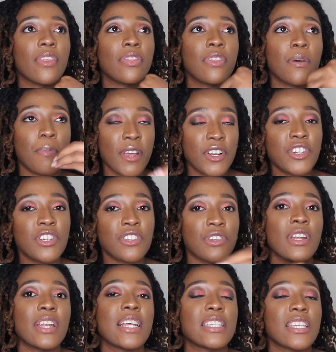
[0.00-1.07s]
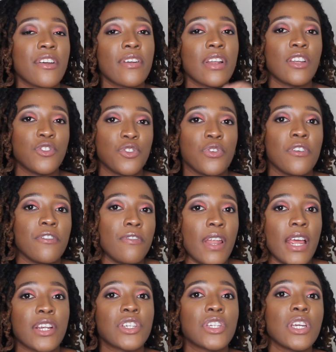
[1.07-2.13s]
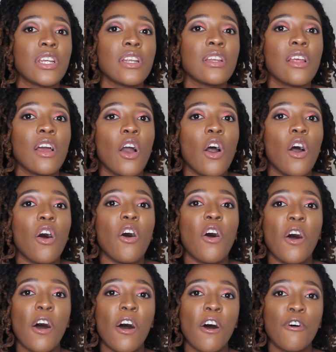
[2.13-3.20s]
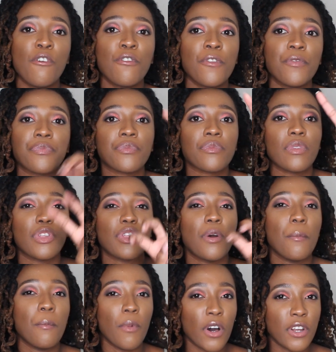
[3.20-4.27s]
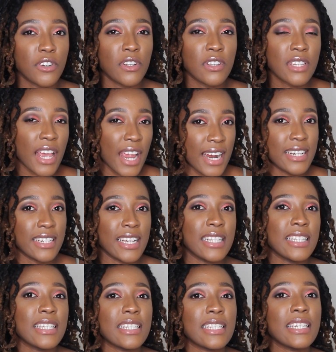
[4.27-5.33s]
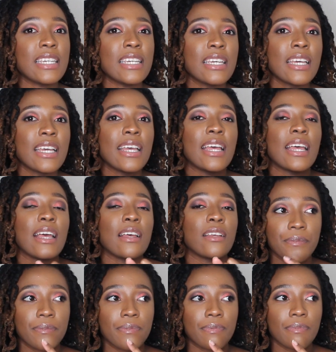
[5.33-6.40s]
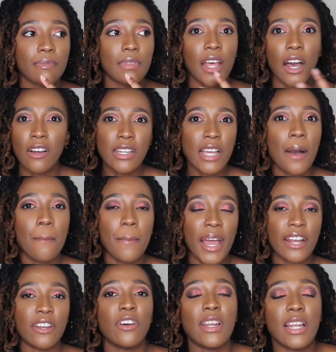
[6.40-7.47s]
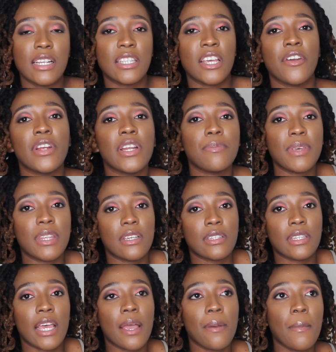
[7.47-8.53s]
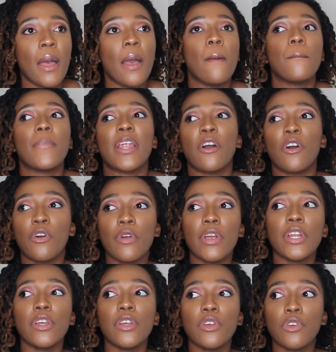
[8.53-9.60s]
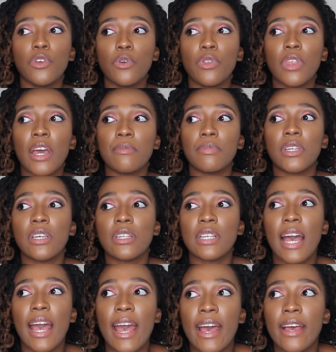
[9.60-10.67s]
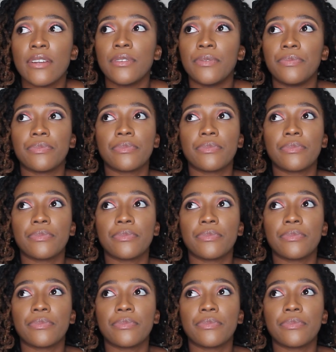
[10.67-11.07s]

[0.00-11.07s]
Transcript: the picture is not necessarily a true reflection of the model's hair density. The outcome might not necessarily be the same, but I already knew that because I had